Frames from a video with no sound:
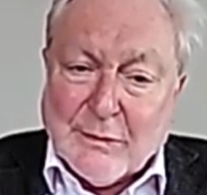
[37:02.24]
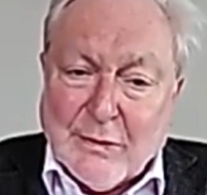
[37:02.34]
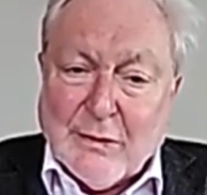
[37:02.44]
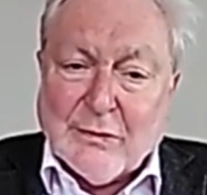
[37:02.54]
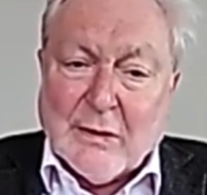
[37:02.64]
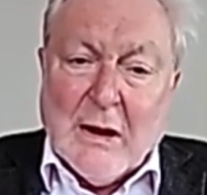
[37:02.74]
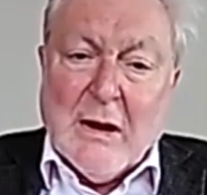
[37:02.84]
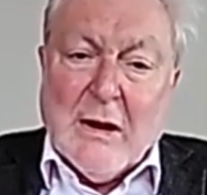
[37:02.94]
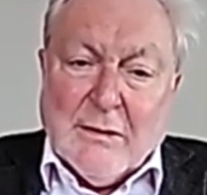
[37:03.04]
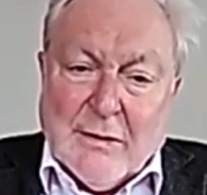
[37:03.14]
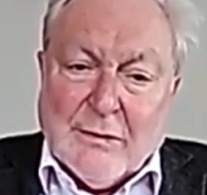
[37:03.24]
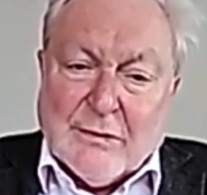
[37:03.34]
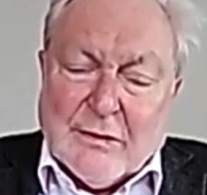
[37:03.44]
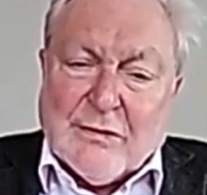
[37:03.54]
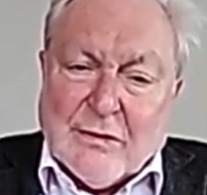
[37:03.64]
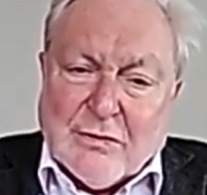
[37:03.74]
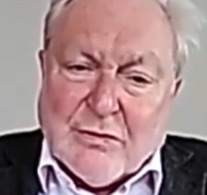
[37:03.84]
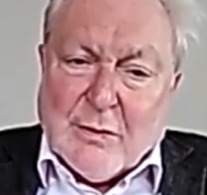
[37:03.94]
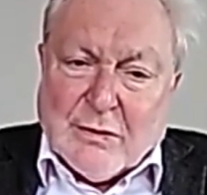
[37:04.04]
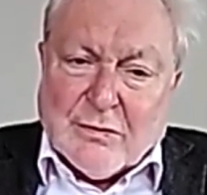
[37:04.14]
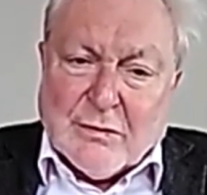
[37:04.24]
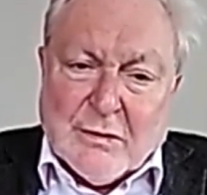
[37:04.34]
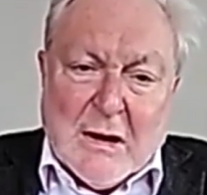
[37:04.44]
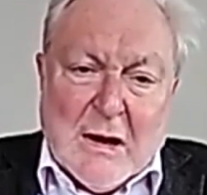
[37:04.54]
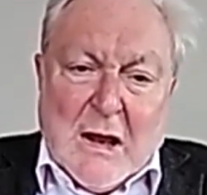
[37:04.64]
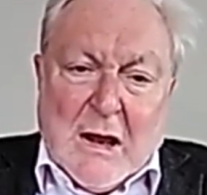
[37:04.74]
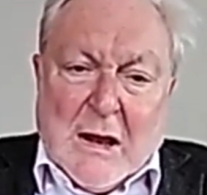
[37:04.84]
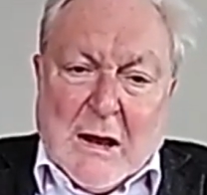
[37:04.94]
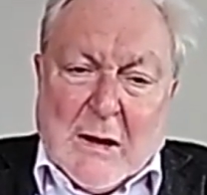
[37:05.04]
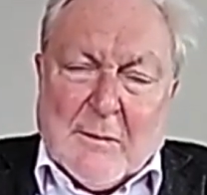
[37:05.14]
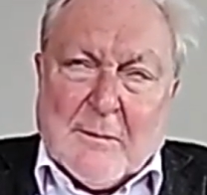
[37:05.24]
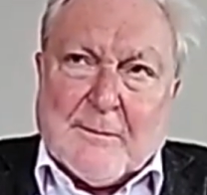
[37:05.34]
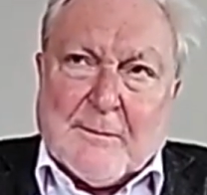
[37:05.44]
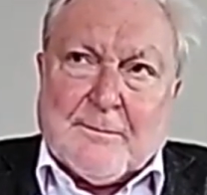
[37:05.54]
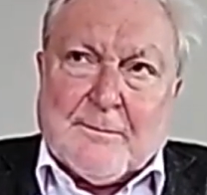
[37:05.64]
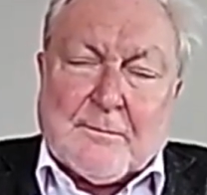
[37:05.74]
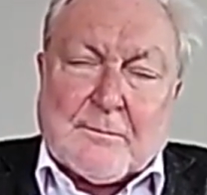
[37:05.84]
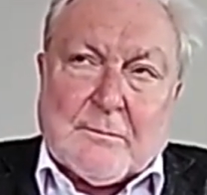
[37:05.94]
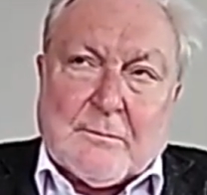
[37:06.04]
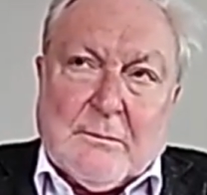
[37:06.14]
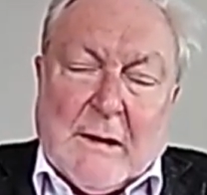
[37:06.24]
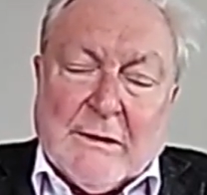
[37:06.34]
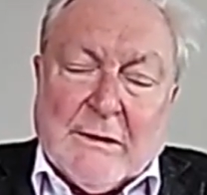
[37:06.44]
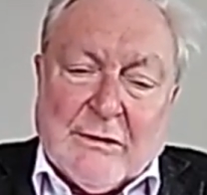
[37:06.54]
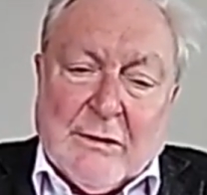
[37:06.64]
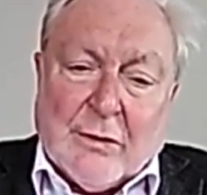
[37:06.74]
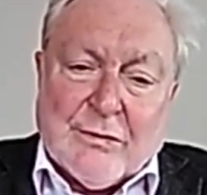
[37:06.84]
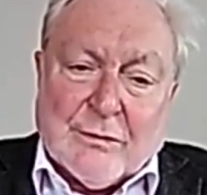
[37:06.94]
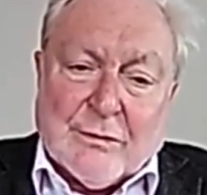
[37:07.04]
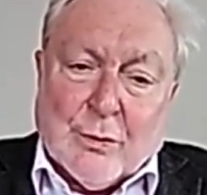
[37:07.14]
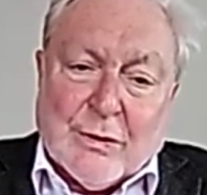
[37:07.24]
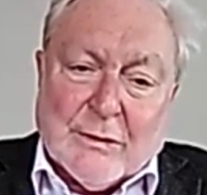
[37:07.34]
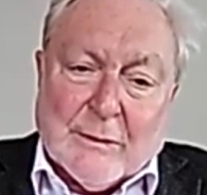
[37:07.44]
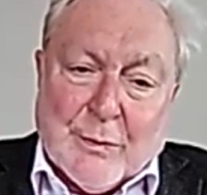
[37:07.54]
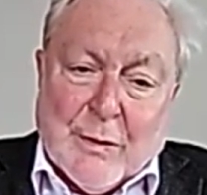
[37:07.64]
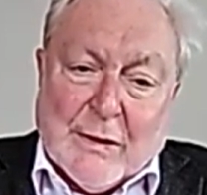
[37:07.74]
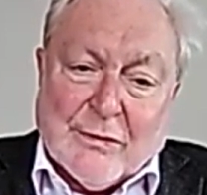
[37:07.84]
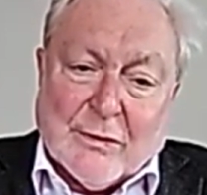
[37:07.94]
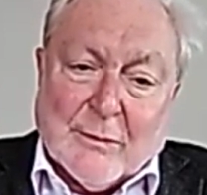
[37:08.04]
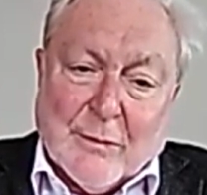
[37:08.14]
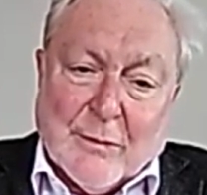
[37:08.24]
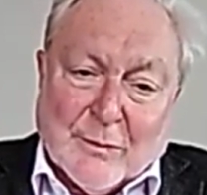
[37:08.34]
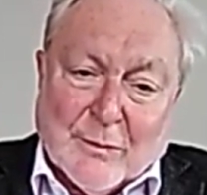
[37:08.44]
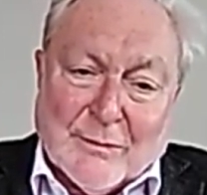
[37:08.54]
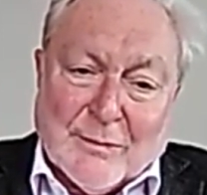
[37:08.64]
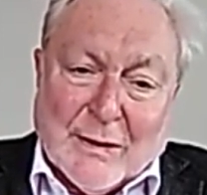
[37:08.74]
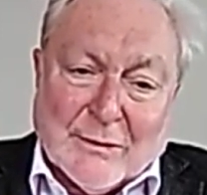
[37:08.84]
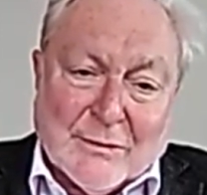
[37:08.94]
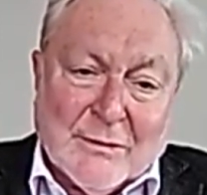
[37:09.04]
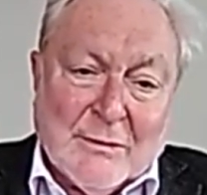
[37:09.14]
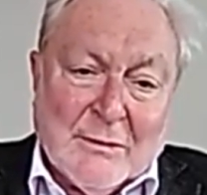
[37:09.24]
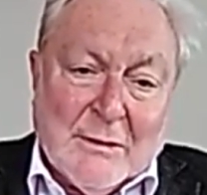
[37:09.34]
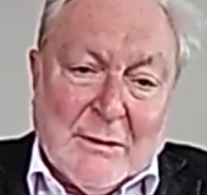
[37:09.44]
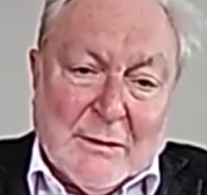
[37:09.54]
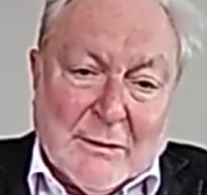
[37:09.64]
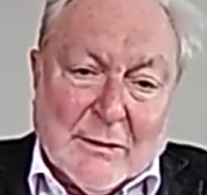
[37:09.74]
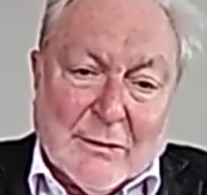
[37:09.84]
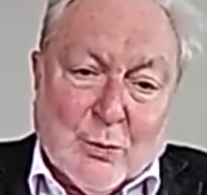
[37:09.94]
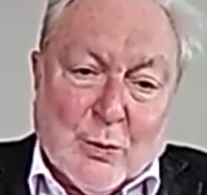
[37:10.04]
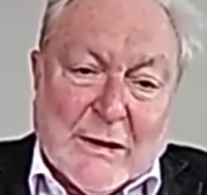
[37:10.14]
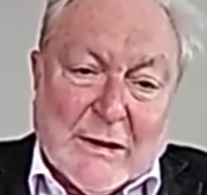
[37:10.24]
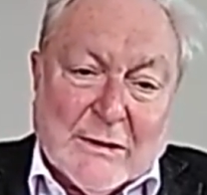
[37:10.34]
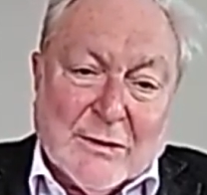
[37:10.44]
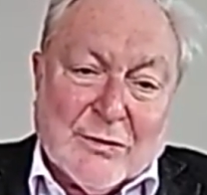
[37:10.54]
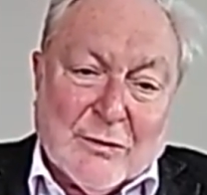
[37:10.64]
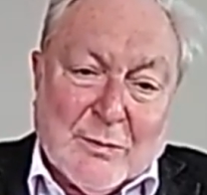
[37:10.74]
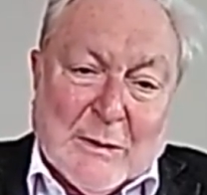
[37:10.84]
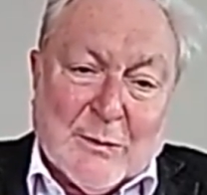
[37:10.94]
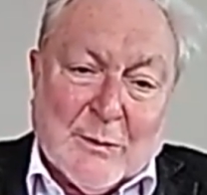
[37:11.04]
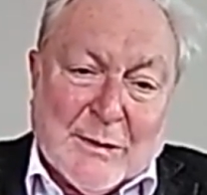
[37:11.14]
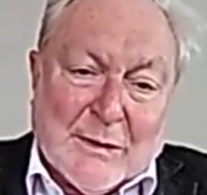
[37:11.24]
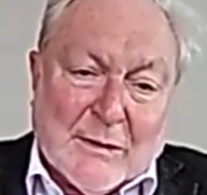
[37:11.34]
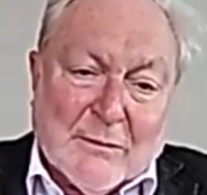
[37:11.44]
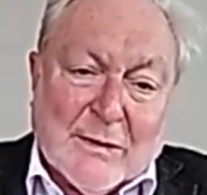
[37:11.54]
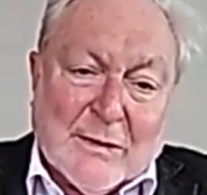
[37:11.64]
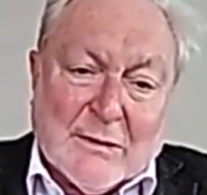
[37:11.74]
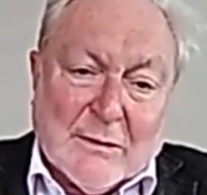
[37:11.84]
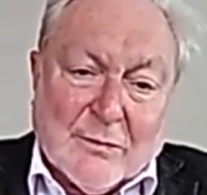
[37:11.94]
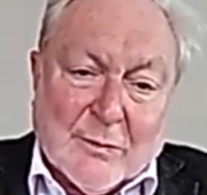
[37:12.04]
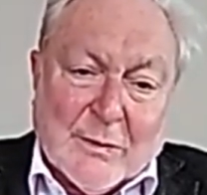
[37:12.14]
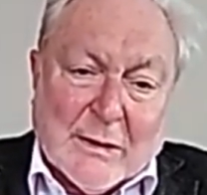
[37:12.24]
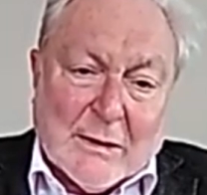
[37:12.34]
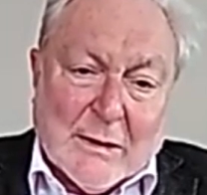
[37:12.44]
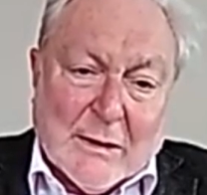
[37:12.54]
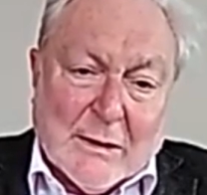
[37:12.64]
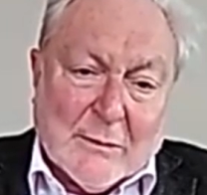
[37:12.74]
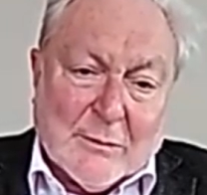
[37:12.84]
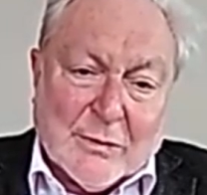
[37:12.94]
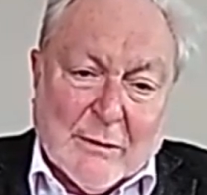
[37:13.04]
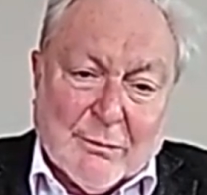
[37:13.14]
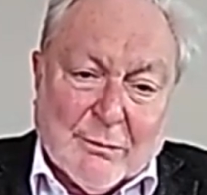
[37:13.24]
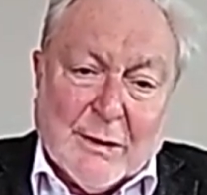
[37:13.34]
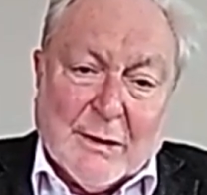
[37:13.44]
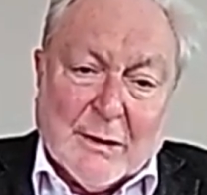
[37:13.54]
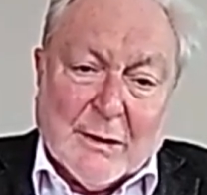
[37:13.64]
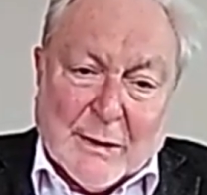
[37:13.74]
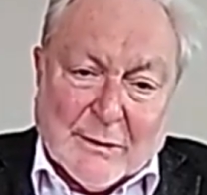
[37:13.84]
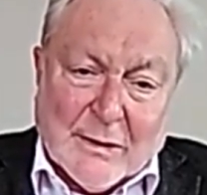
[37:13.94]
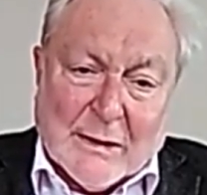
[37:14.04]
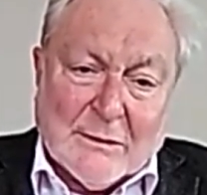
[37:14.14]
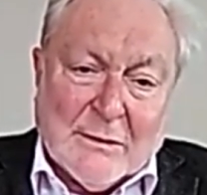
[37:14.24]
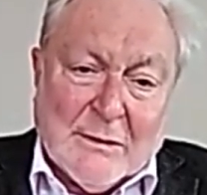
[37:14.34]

Those are the situation. There's lots of talk in the press at the moment about the wickedness of people being evicted from their care homes. I've written about that.